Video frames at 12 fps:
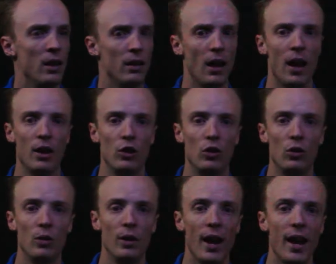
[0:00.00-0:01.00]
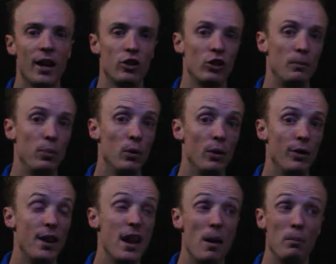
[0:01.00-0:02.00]
Now, you could actually
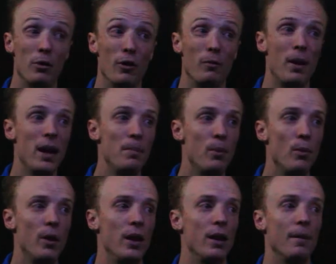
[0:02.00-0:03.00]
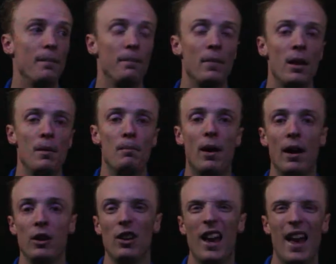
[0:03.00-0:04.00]
put the number of people here,
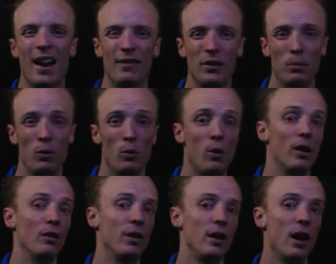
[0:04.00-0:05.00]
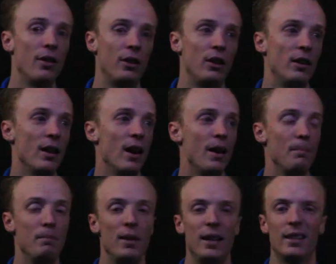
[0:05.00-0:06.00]
but you have to put one or the other. You
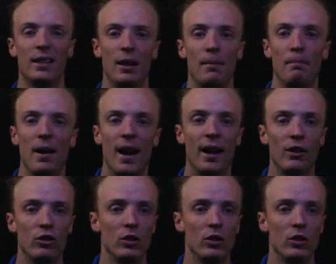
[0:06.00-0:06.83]
can't mix and match.